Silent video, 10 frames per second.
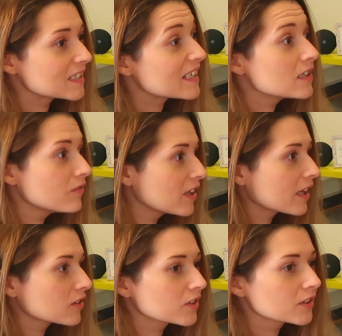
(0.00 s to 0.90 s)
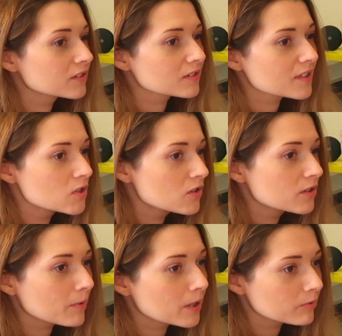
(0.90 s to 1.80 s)
TV adverts,
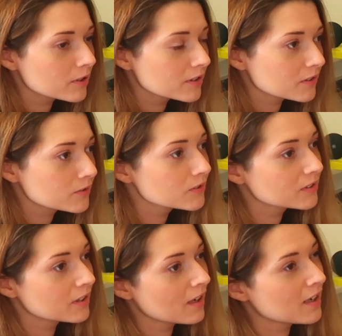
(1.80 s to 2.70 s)
newspaper articles,